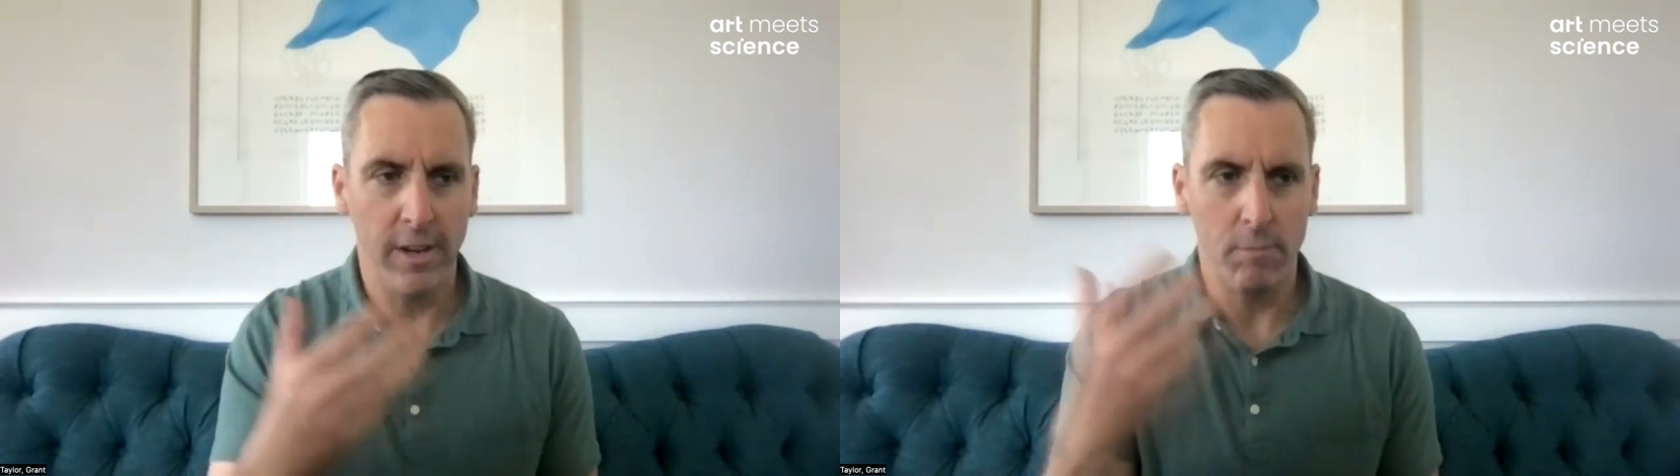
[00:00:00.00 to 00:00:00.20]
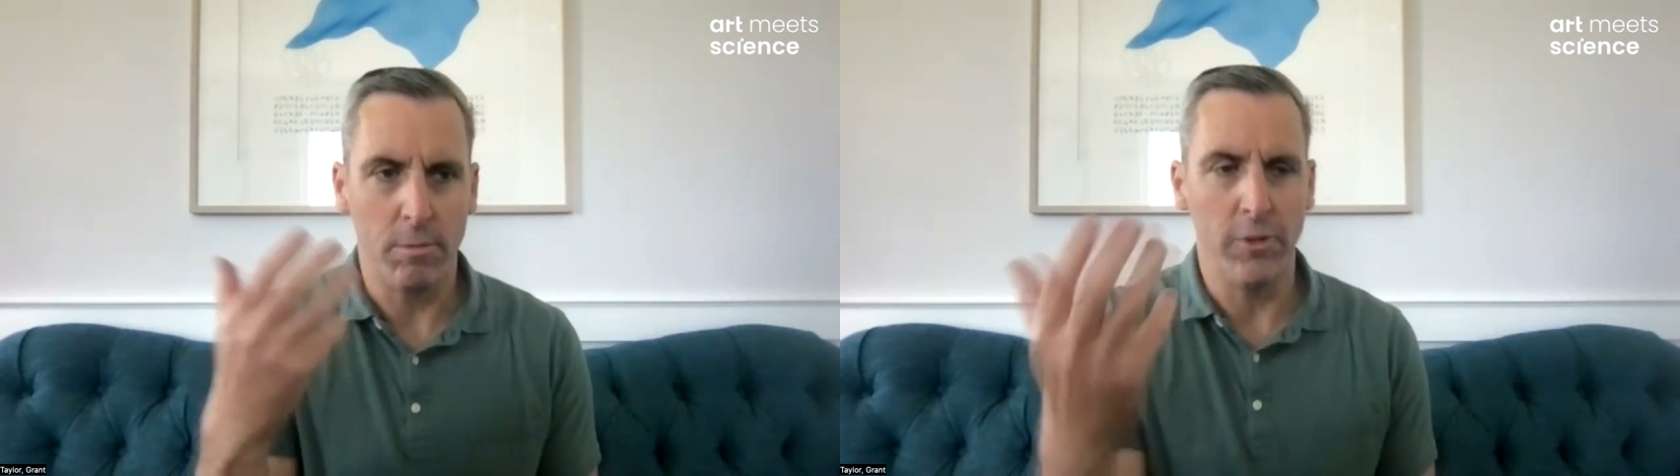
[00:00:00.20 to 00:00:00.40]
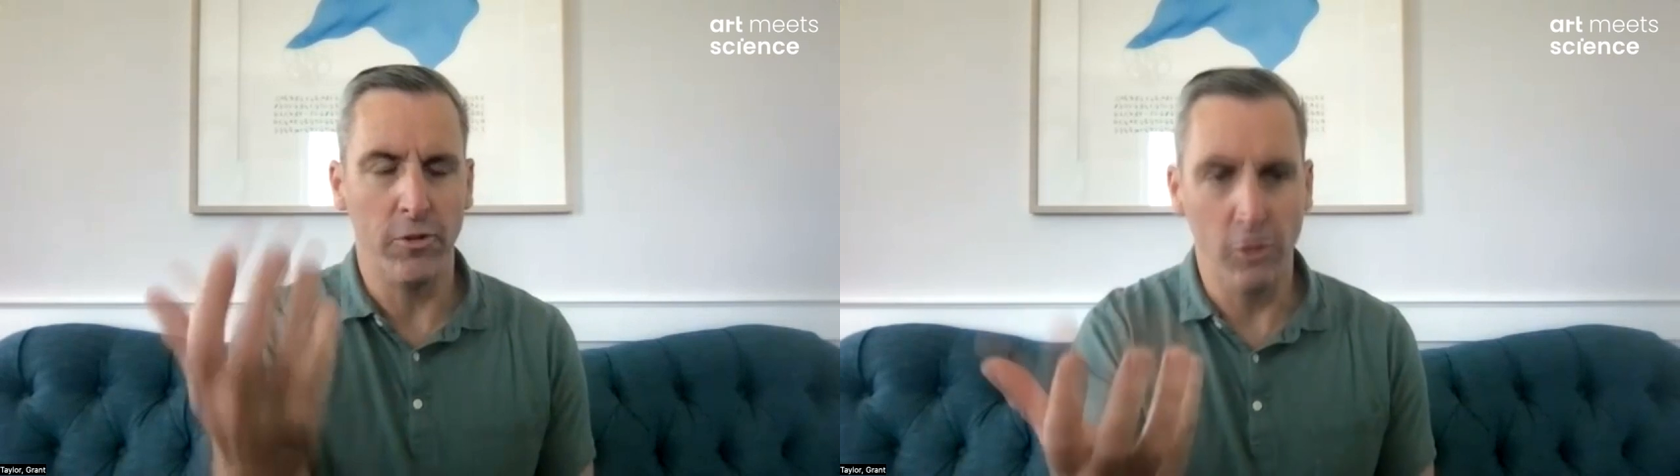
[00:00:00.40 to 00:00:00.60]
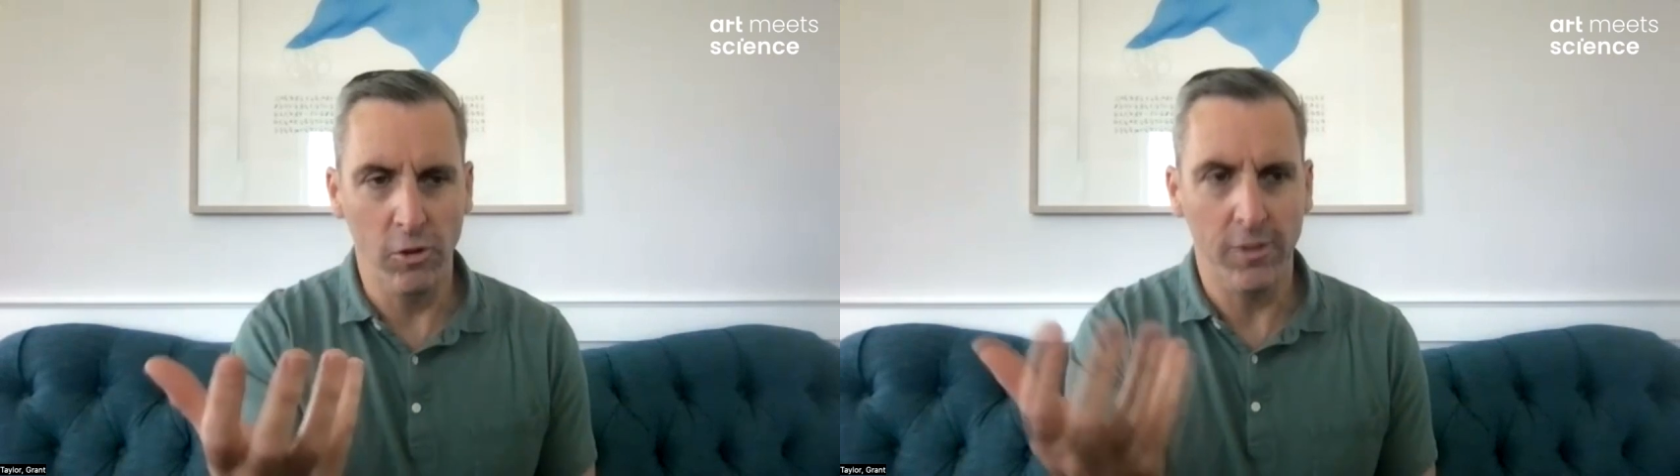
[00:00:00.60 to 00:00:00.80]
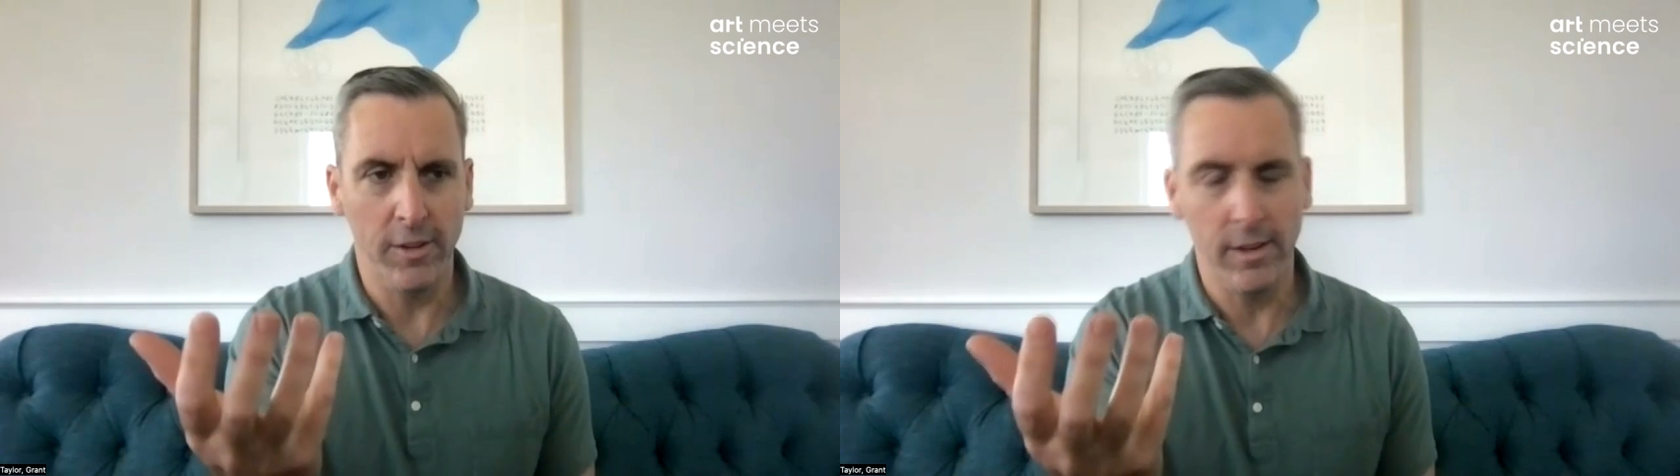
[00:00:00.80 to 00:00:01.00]
and
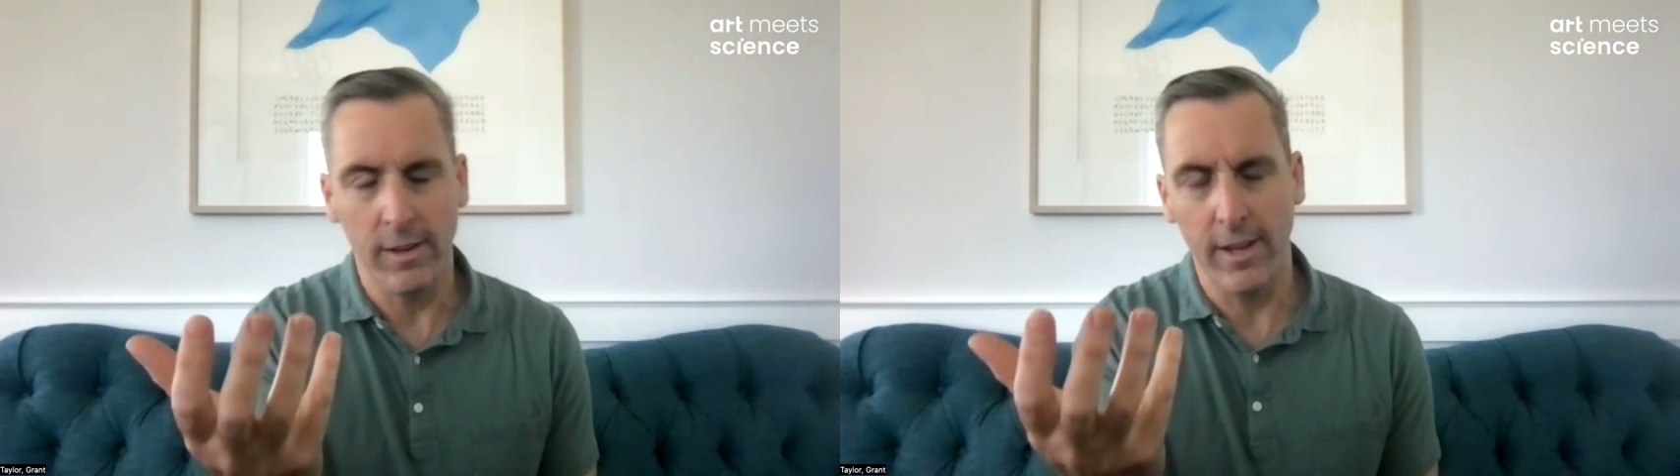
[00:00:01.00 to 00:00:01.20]
producing